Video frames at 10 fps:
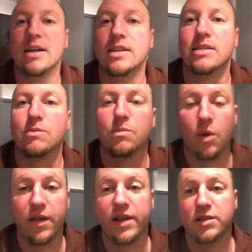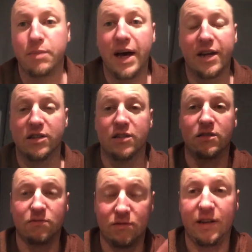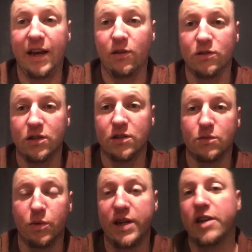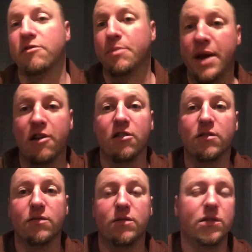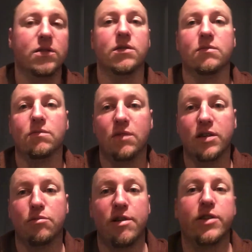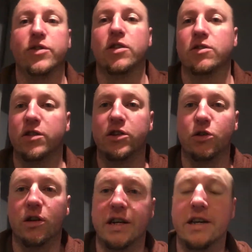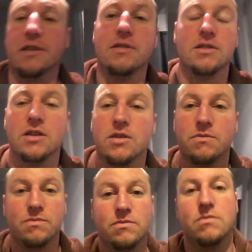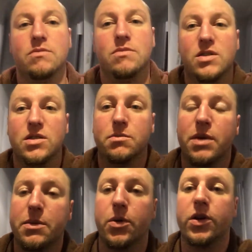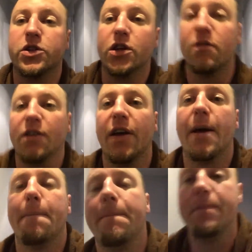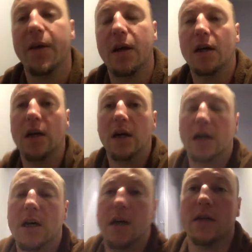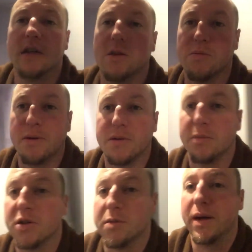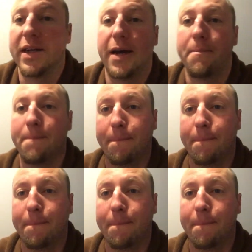And why that's bad is it counts as we need to repair it. And these are brand new cylinders. They shouldn't need it. So there's some paperwork and shit around that. So that was pretty much most of my day.